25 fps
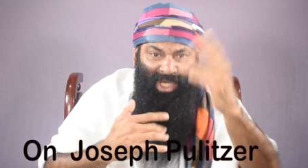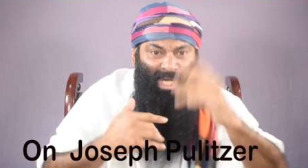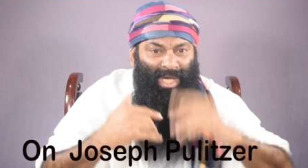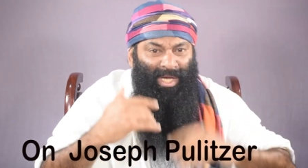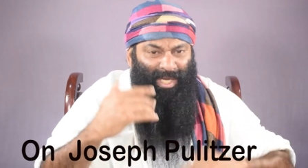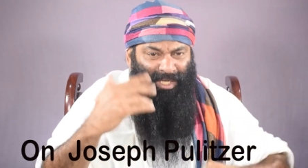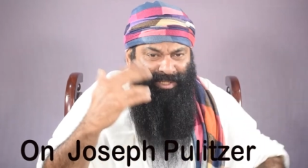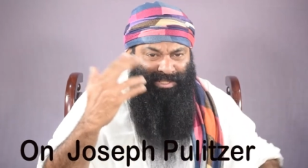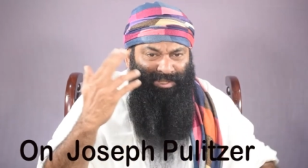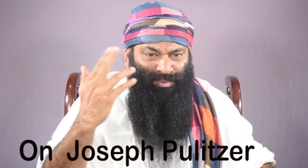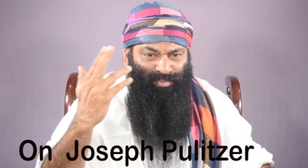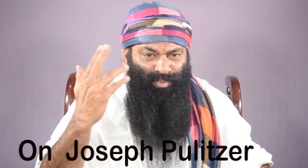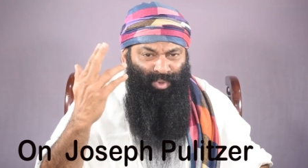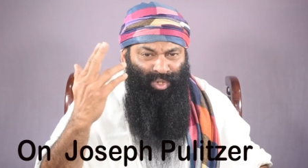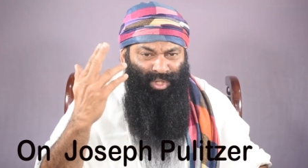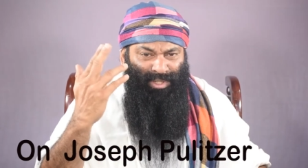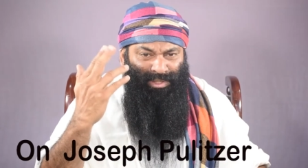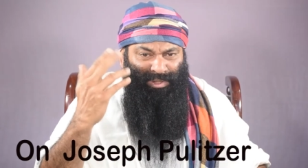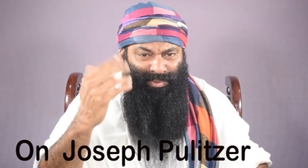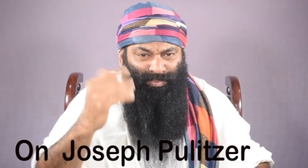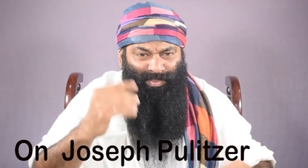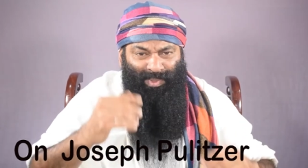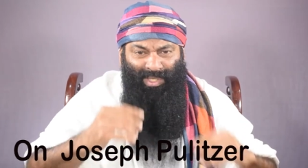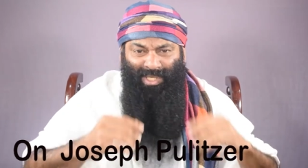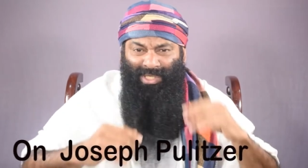It's
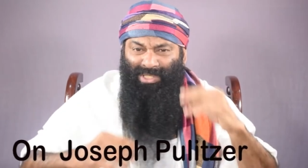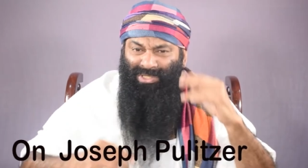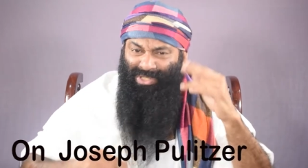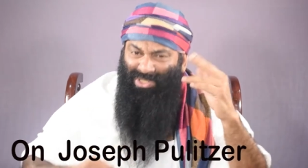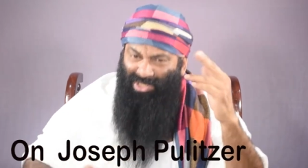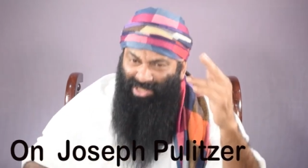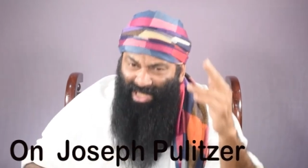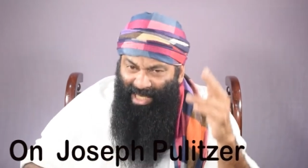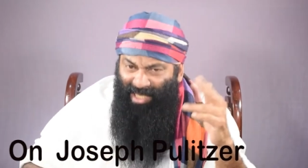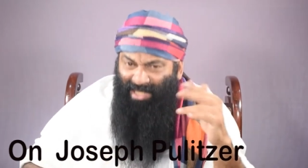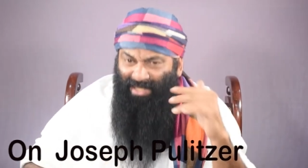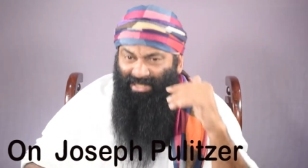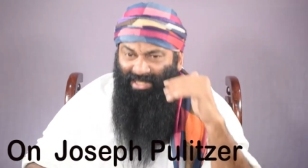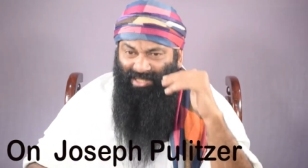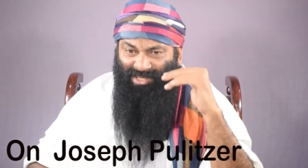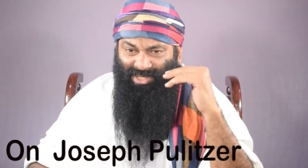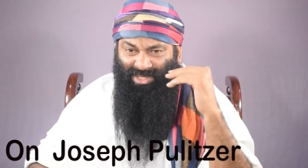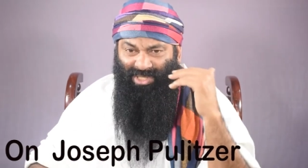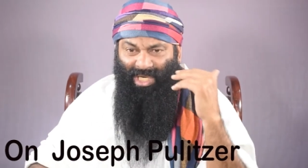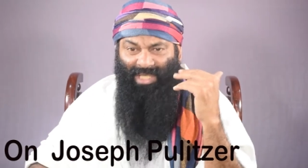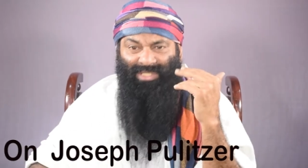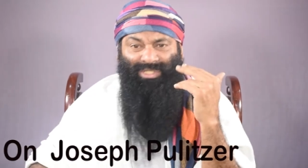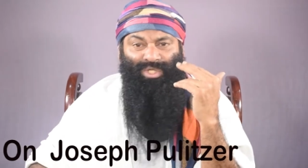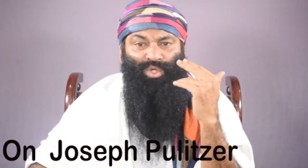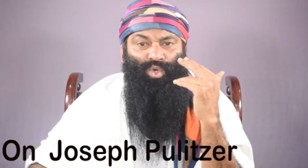municipal, it's state, it's
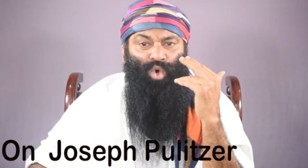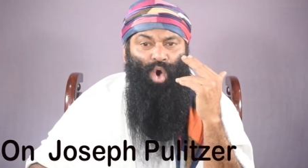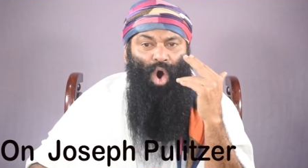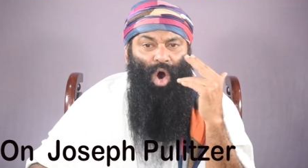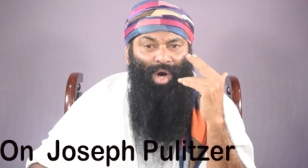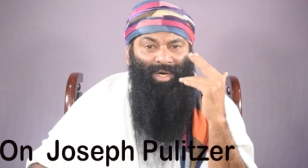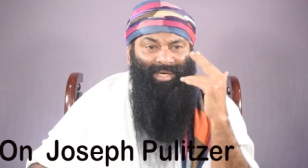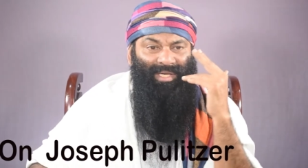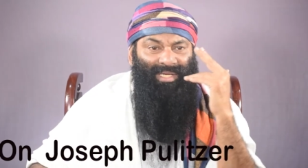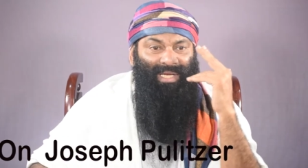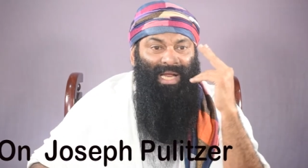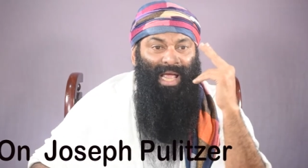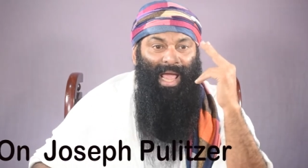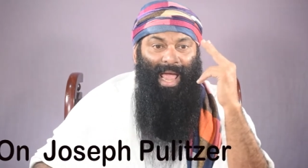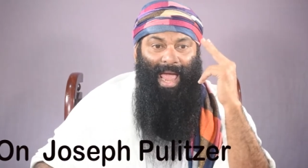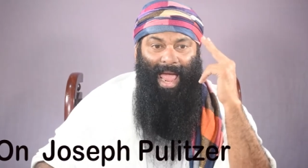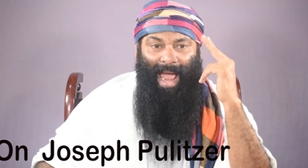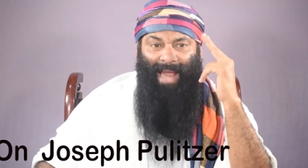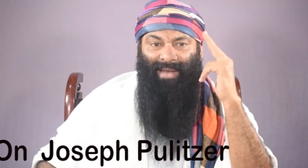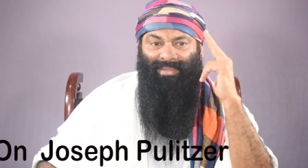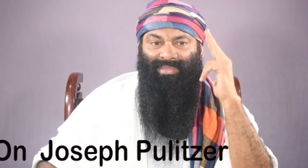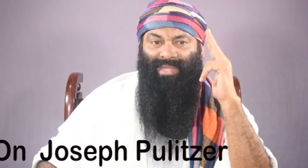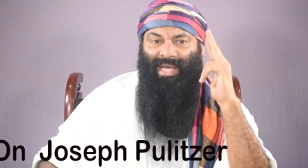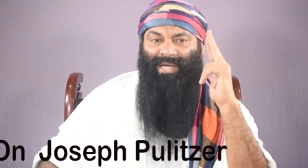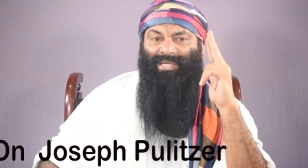national conduct,
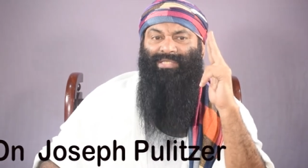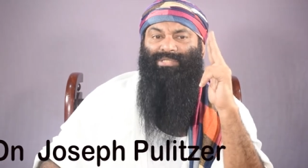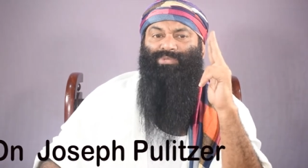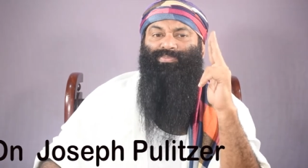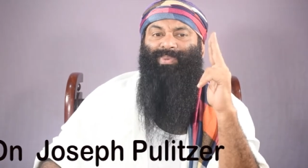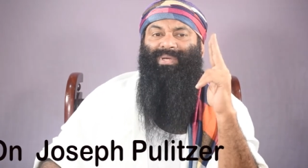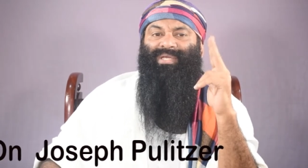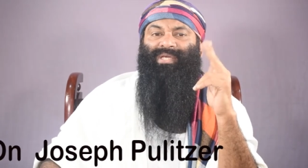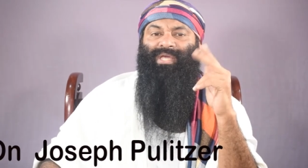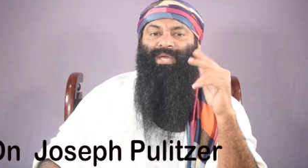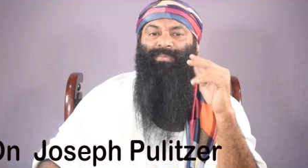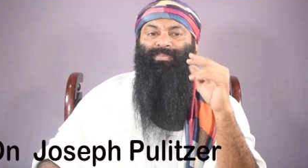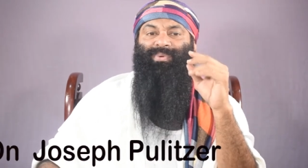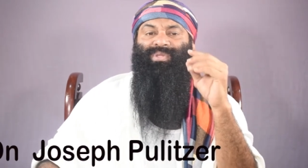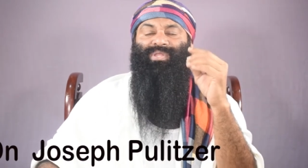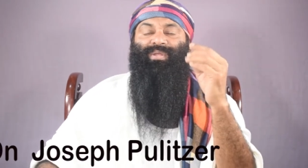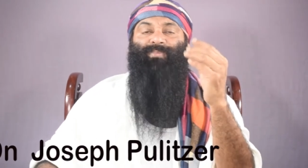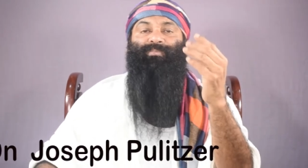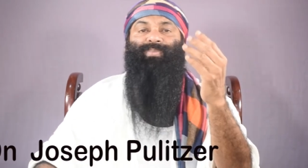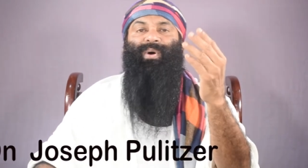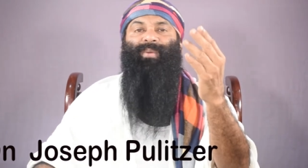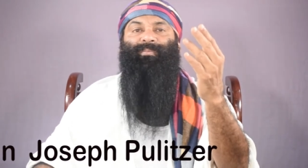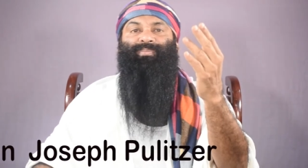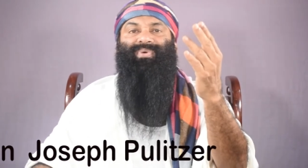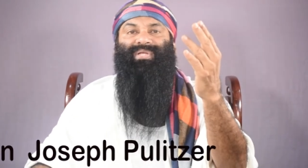and that is by keeping the
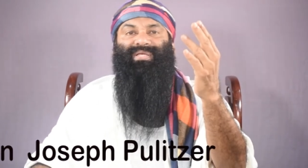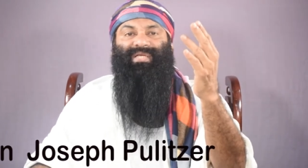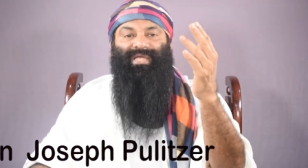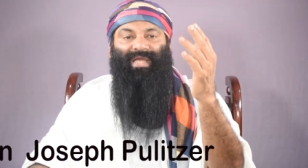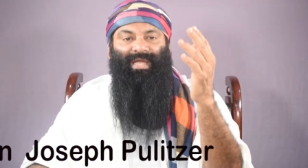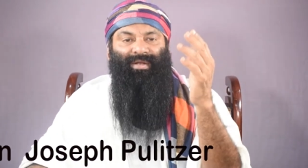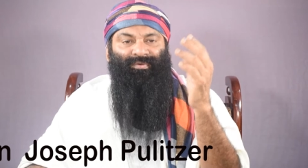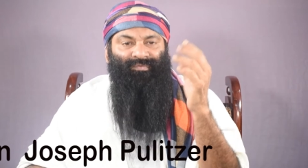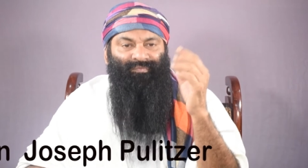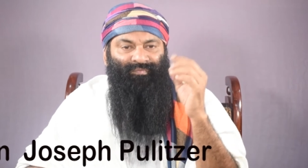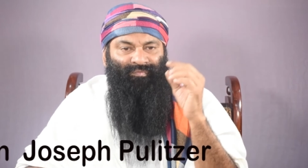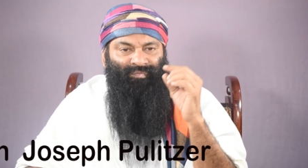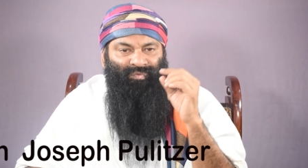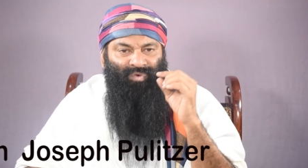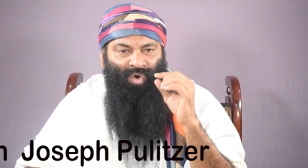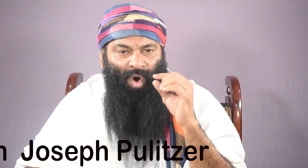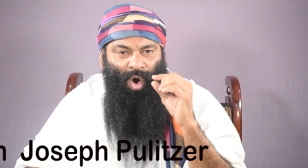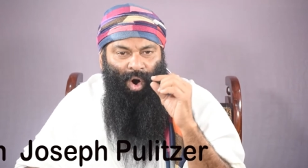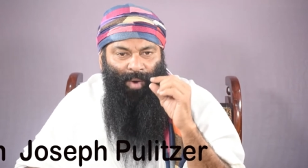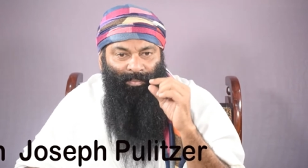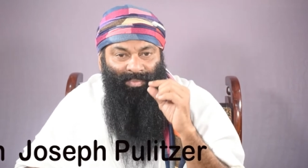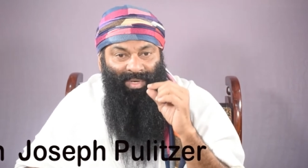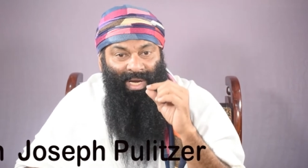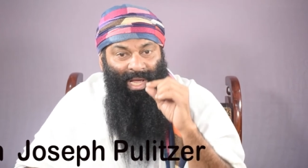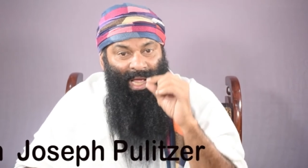public
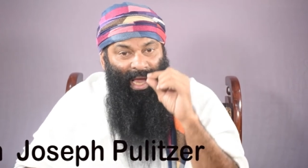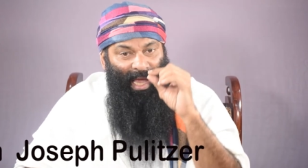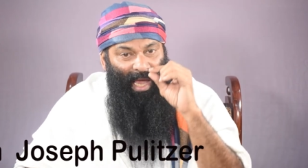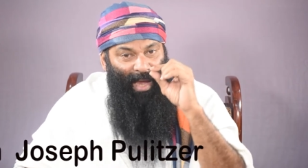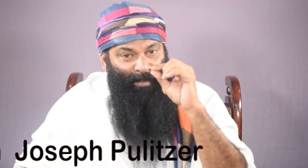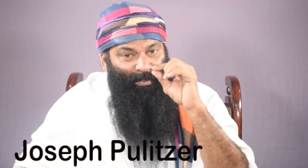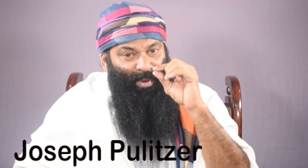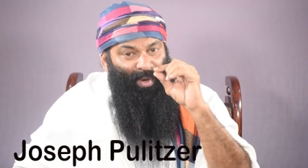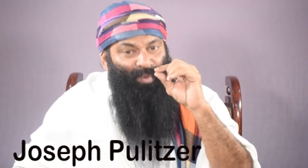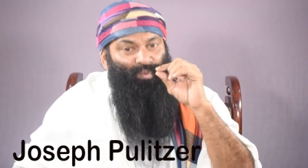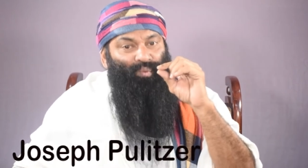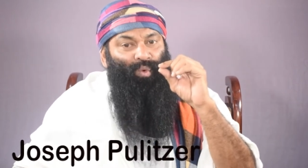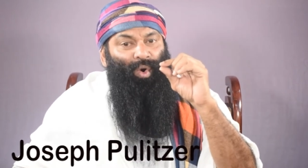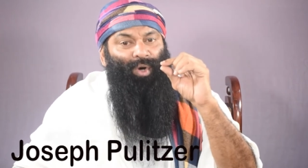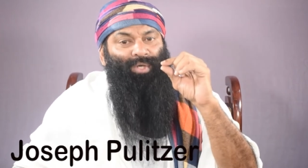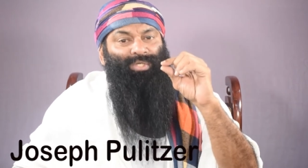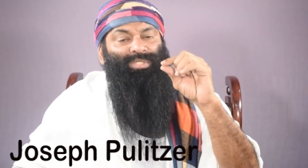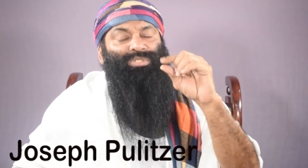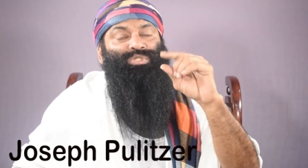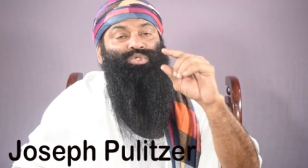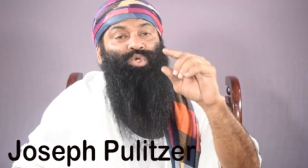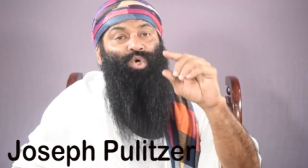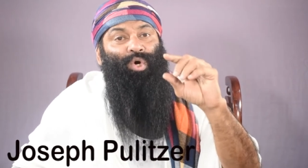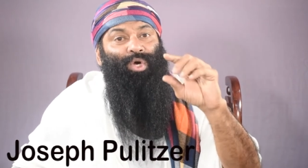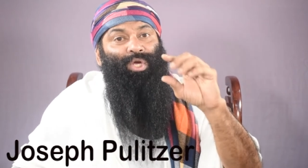informed about what
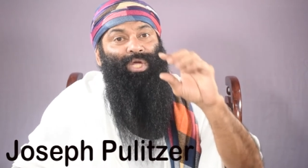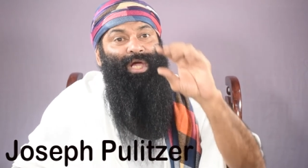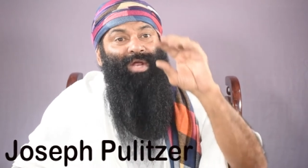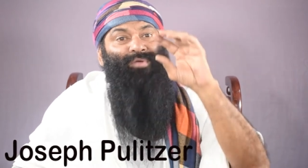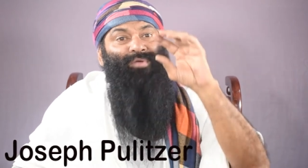is going.